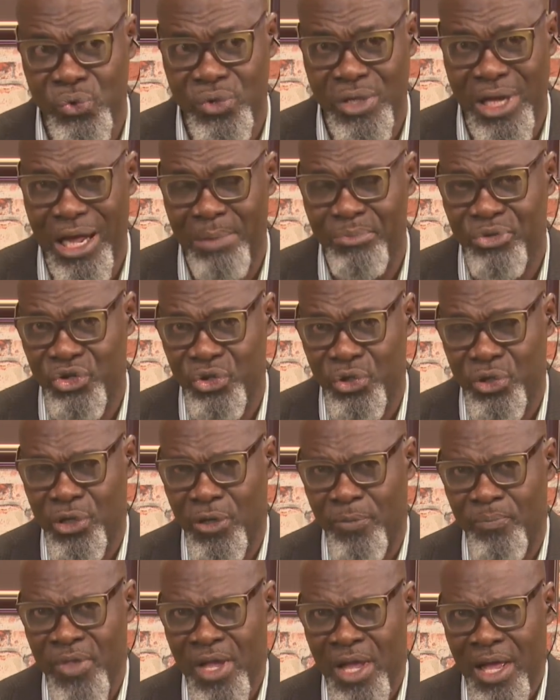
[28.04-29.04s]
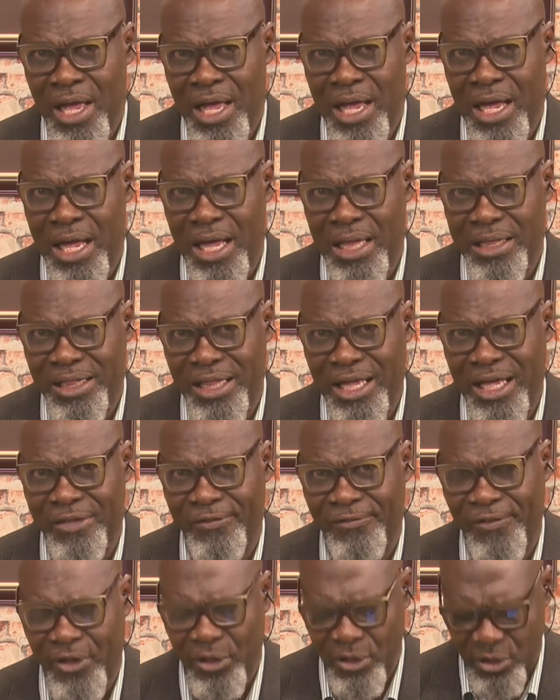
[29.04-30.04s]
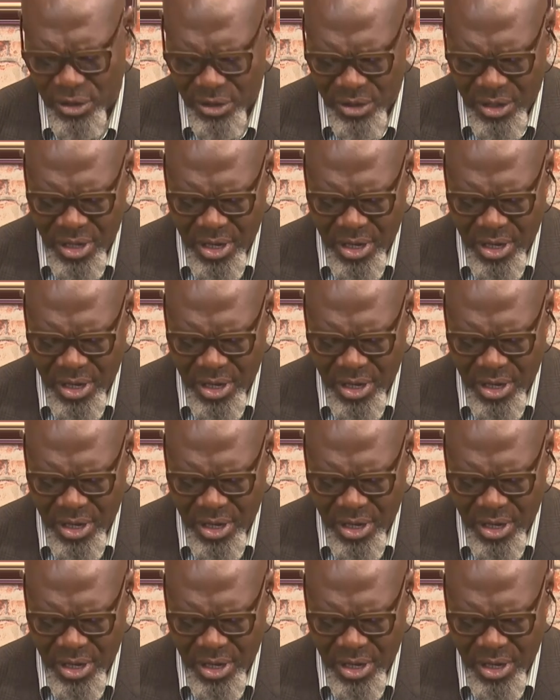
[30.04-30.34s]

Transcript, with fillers: Now, I'm sure uh, that figure